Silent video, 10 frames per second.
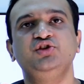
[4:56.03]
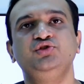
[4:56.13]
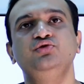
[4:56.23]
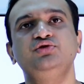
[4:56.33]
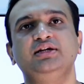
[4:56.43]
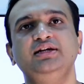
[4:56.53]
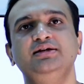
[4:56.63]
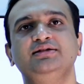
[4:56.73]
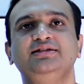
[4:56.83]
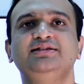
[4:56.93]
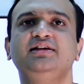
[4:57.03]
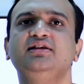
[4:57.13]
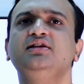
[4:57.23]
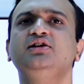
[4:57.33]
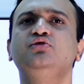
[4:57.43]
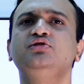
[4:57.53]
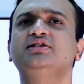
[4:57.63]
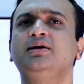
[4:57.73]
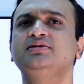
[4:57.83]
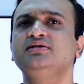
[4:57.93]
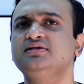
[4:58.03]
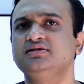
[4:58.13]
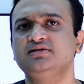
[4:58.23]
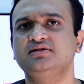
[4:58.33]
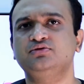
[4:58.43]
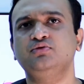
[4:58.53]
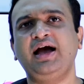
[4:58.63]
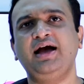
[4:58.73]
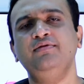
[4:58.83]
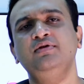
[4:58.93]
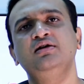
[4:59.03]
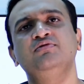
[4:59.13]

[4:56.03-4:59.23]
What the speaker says: Usually, these are really good substances to have